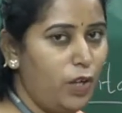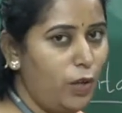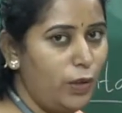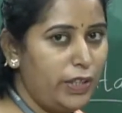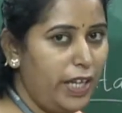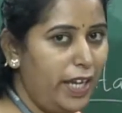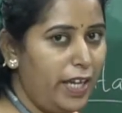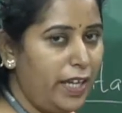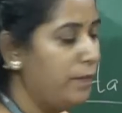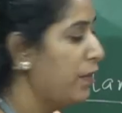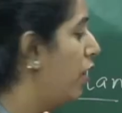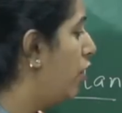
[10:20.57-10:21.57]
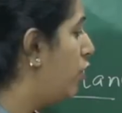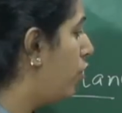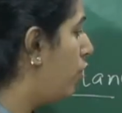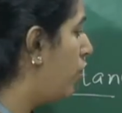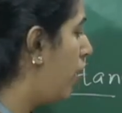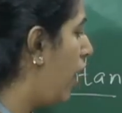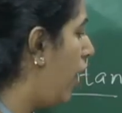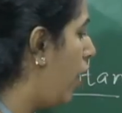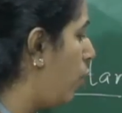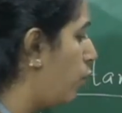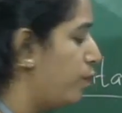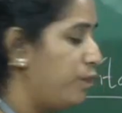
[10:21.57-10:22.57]
Okay. So
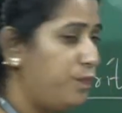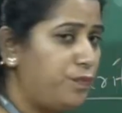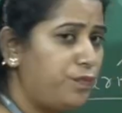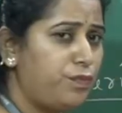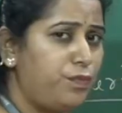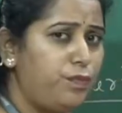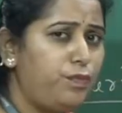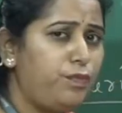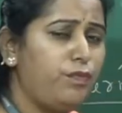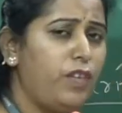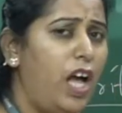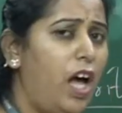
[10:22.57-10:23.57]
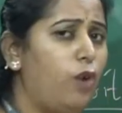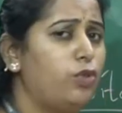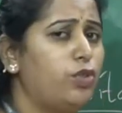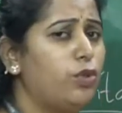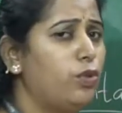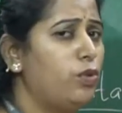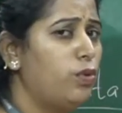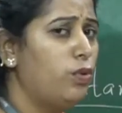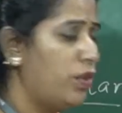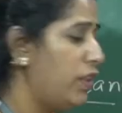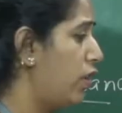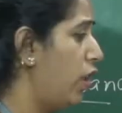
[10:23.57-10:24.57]
now how
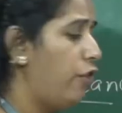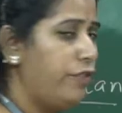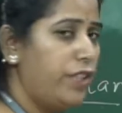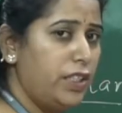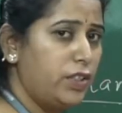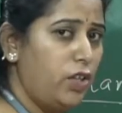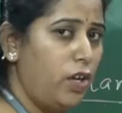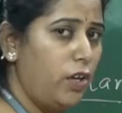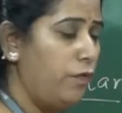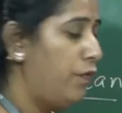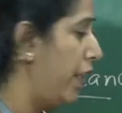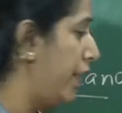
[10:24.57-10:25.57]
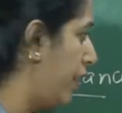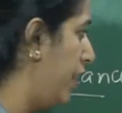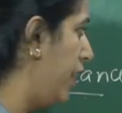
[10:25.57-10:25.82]
to resolve this conflict?